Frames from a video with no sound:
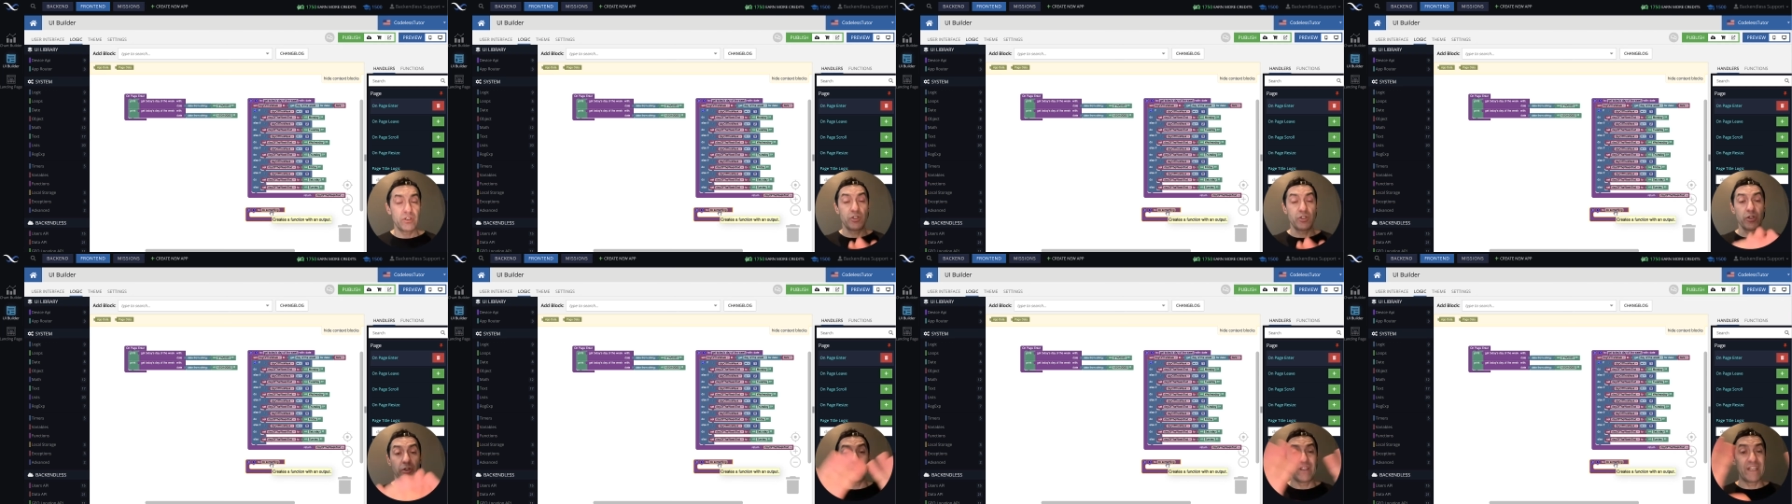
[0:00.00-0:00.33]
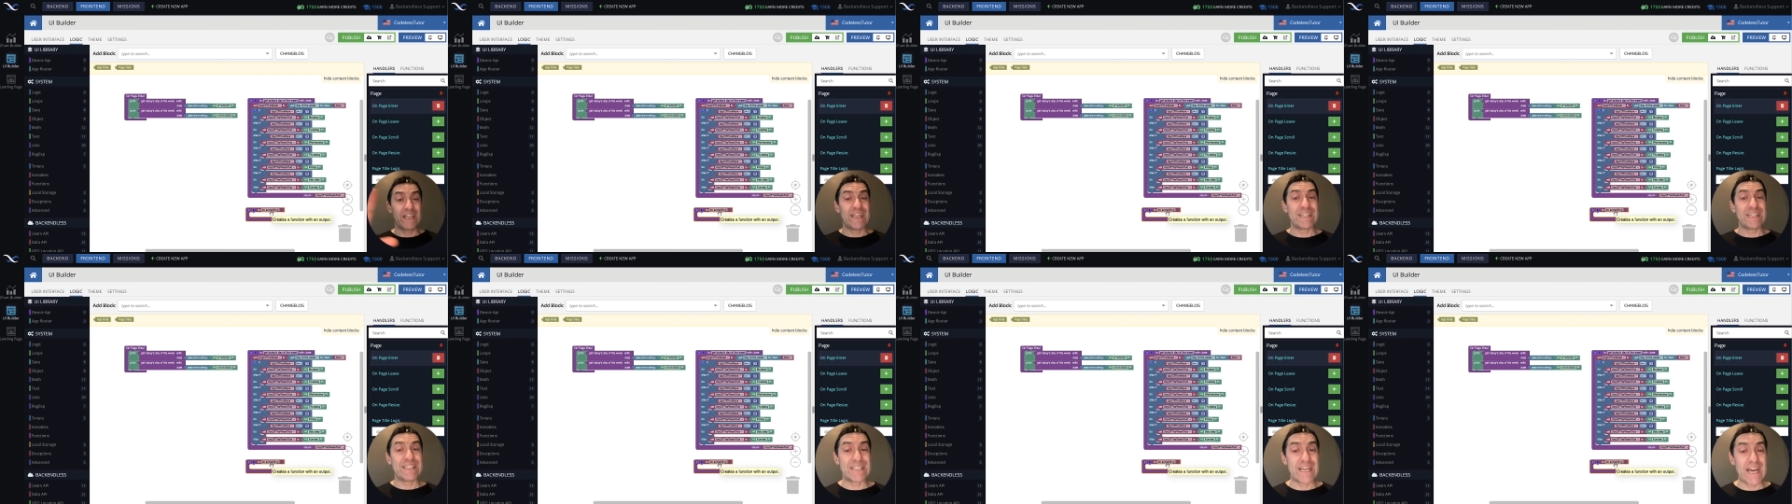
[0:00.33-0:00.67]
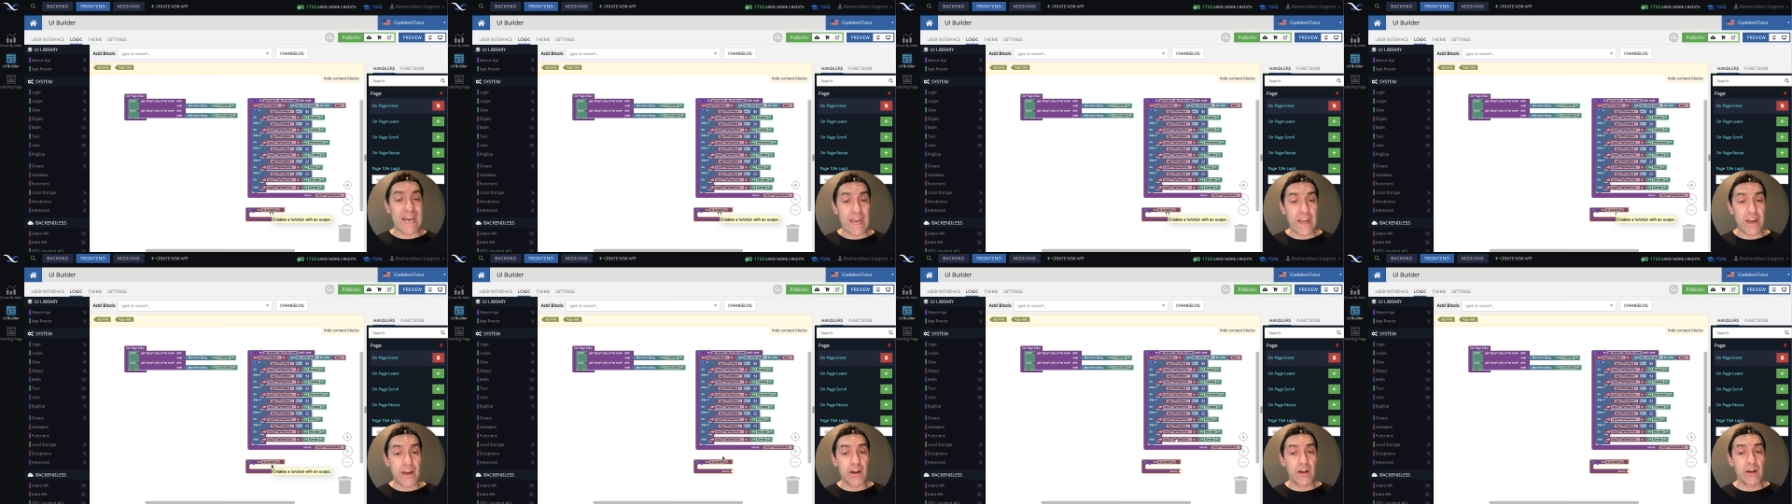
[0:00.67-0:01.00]
on the
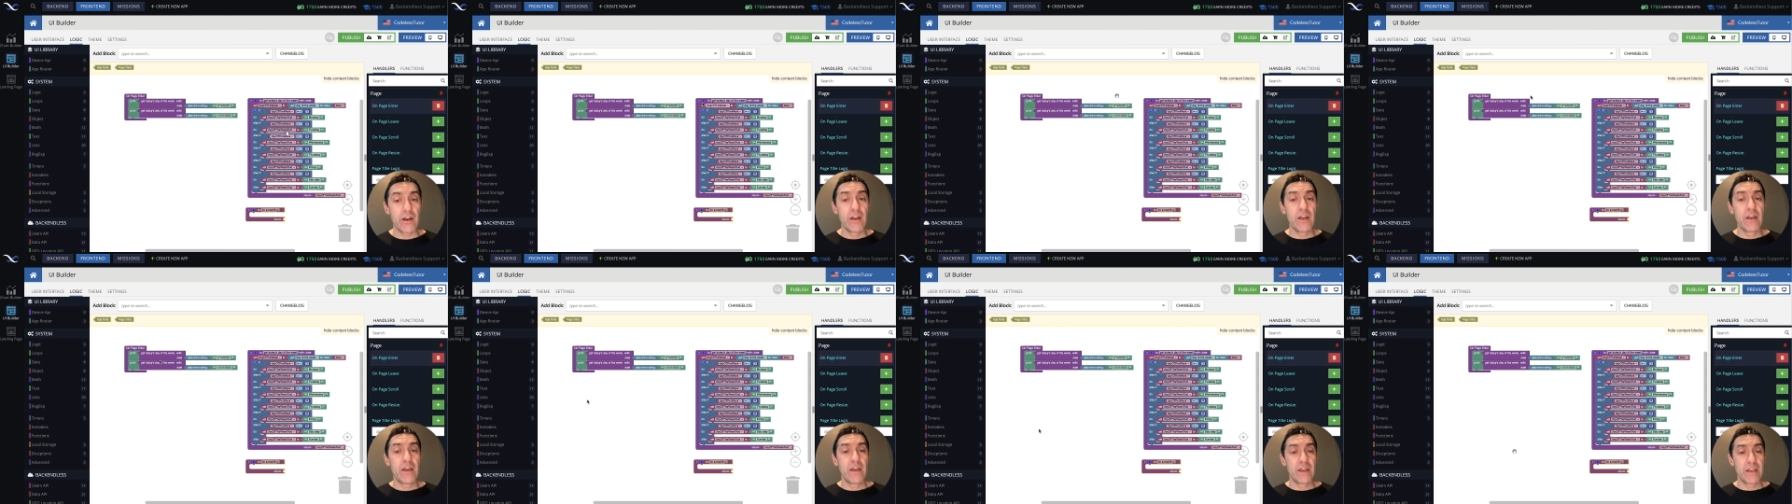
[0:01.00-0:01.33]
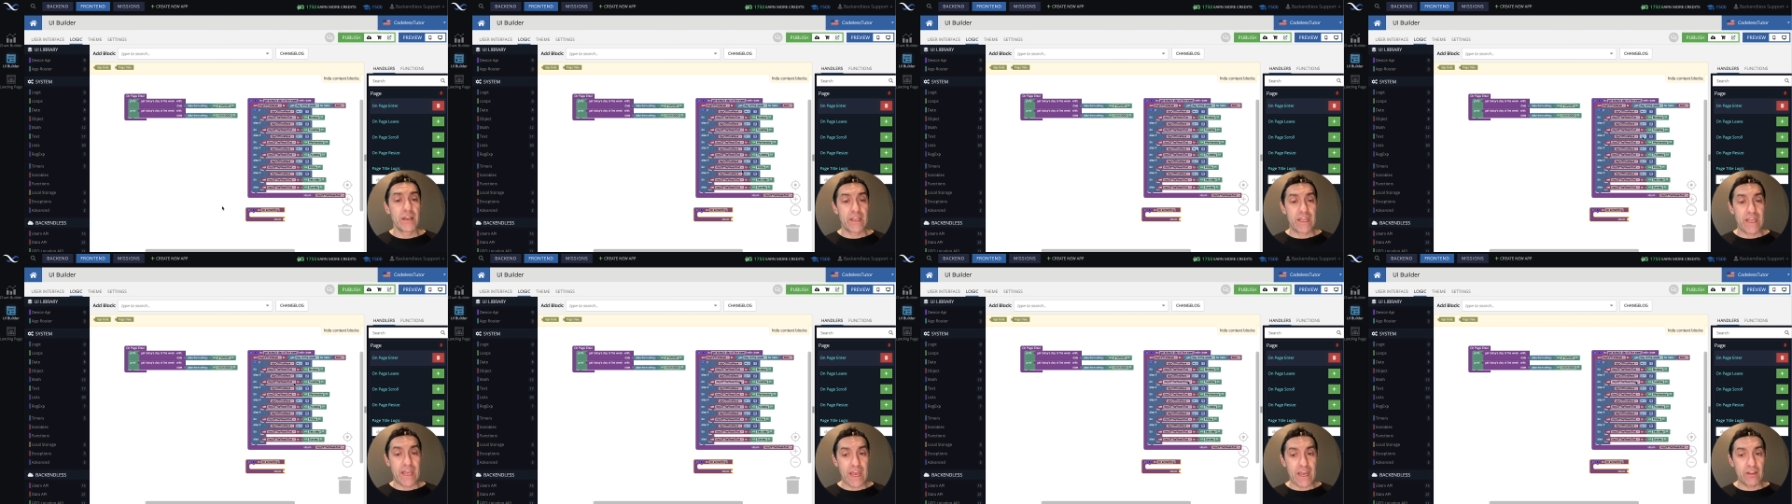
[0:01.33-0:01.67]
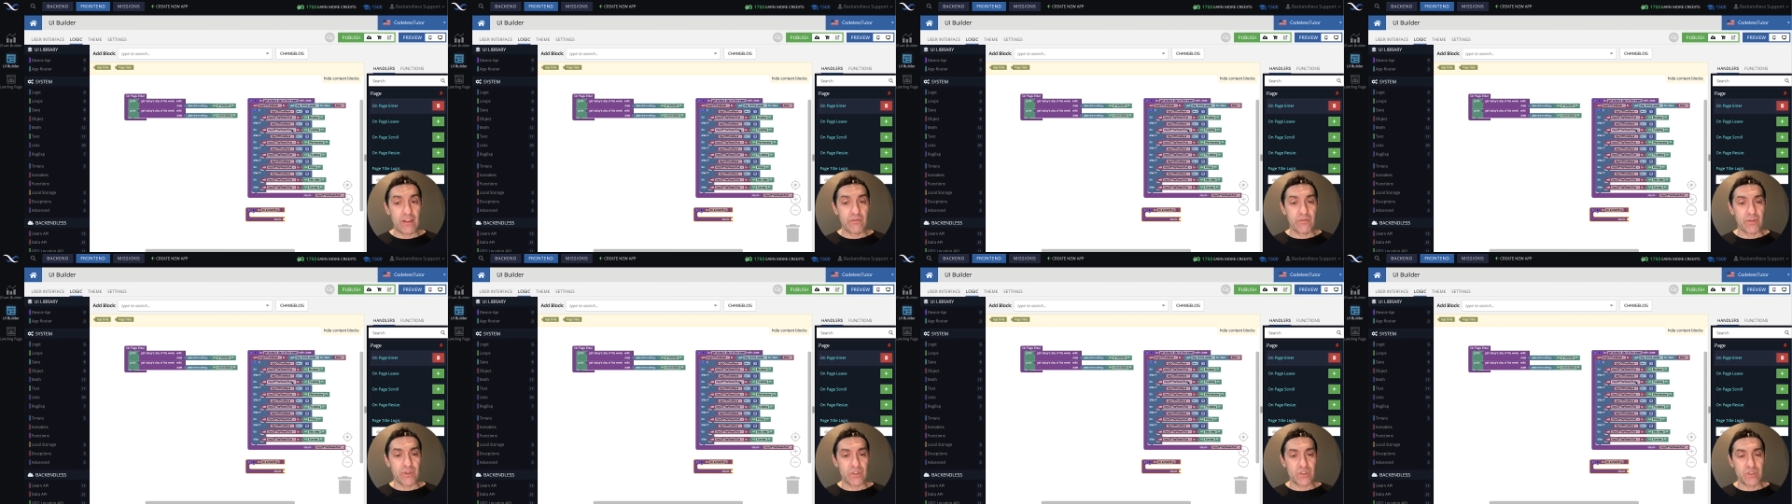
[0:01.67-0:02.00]
entire
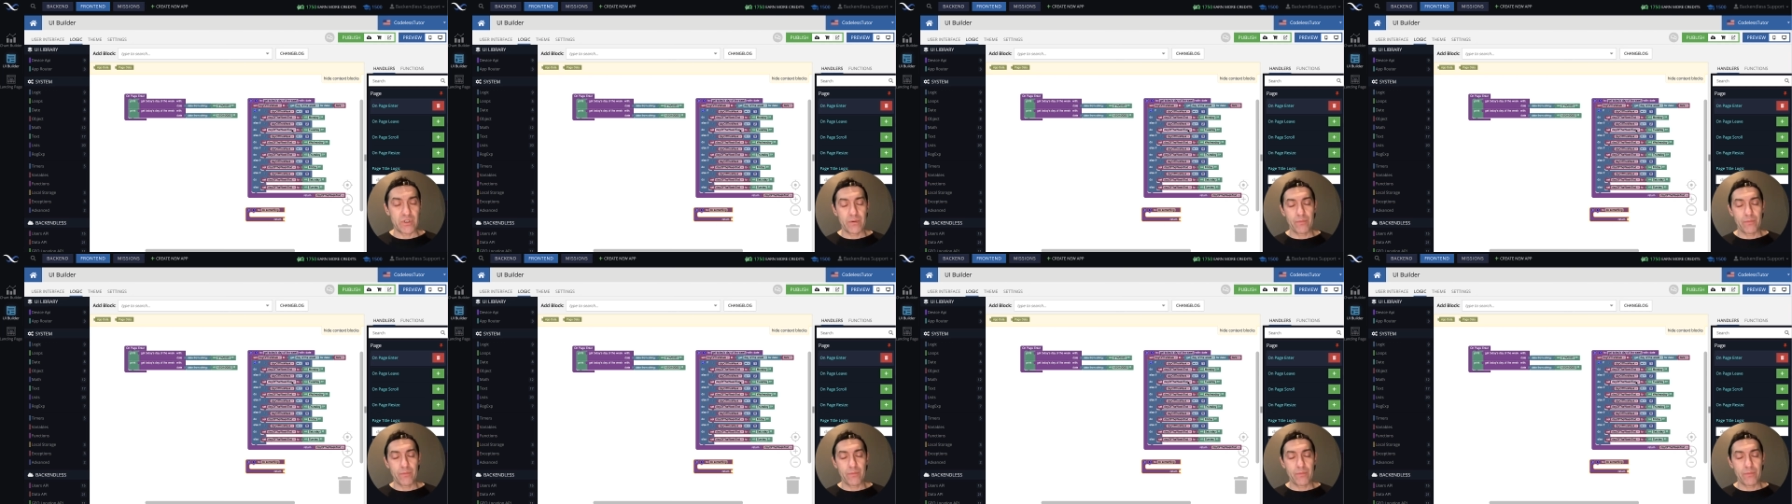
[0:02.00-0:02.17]
canvas.